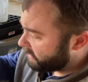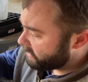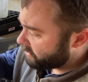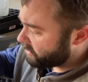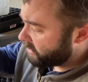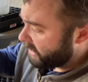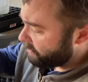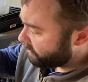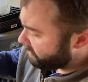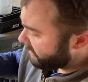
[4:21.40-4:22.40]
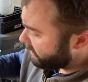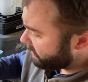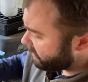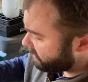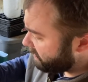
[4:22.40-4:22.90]
I'll show you how I'm gonna do that here
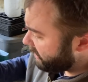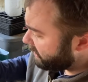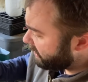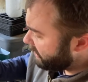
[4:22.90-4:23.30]
in just a minute.